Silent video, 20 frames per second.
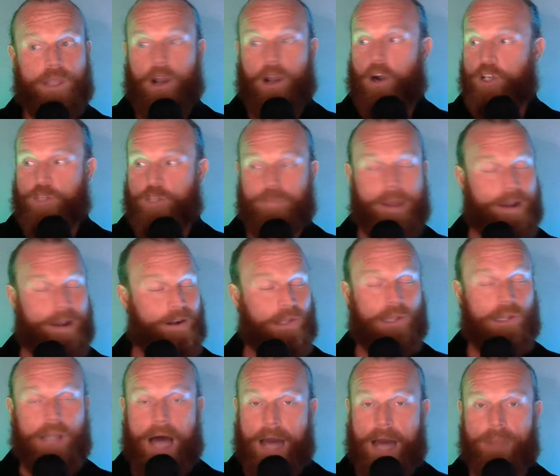are spending a
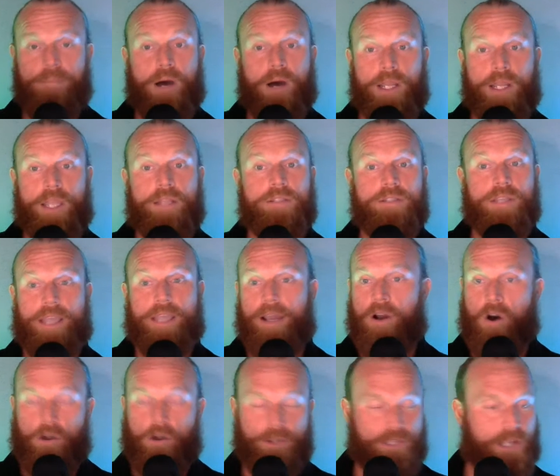lot of money to get
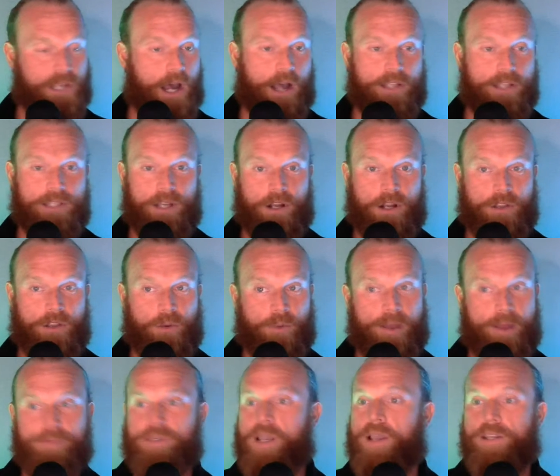all this content on their
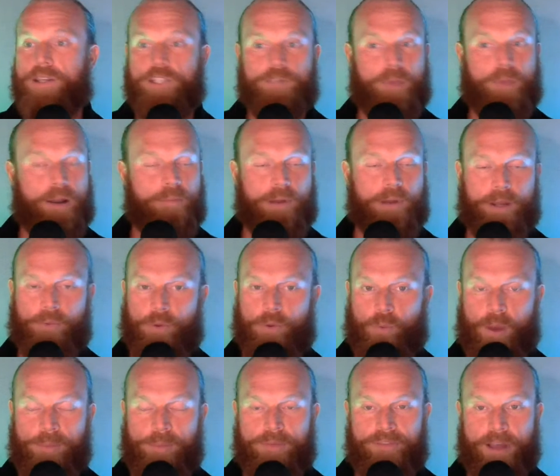website and spending money with
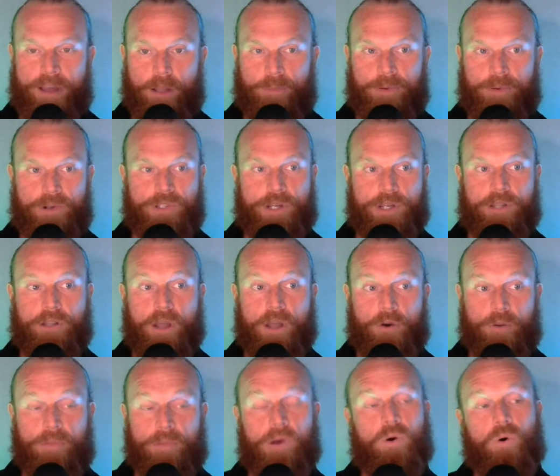web developers. And
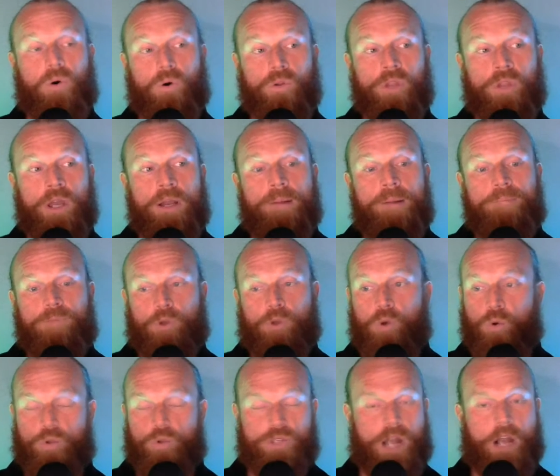lo and behold,
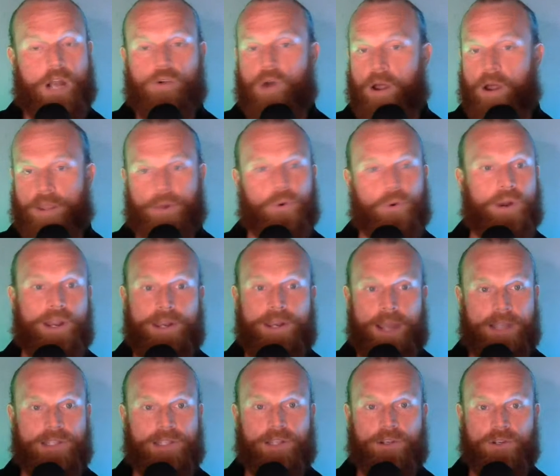Google's not crawling or
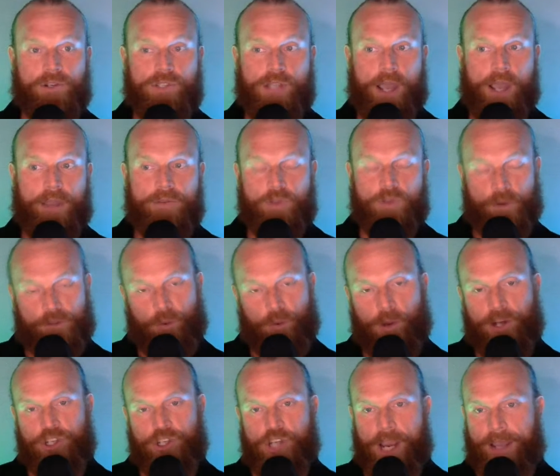indexing their site. So if you
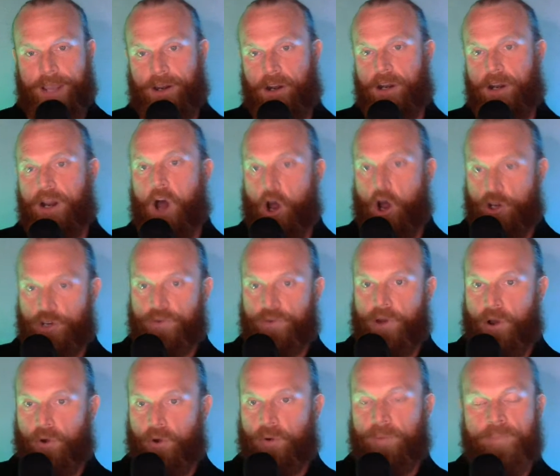want to check it on your
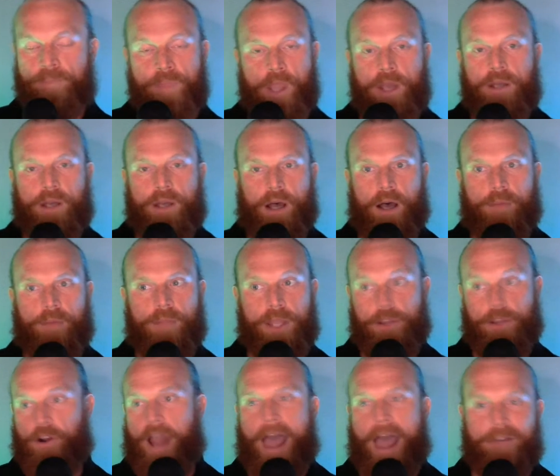own,
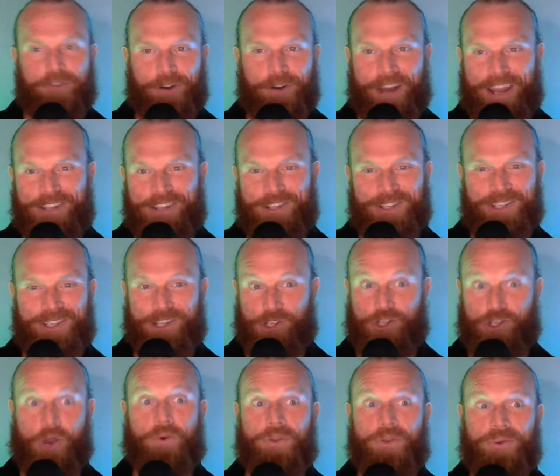either have your agency
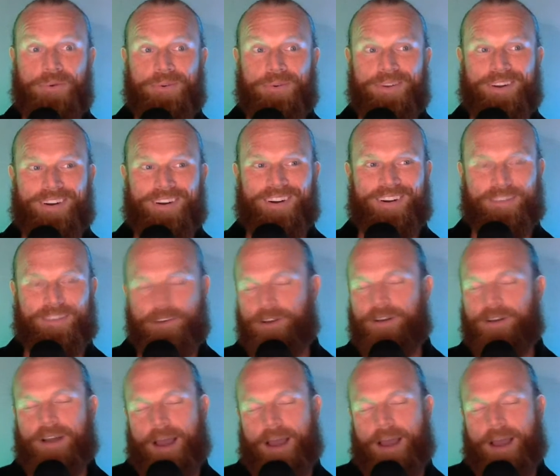show you, or,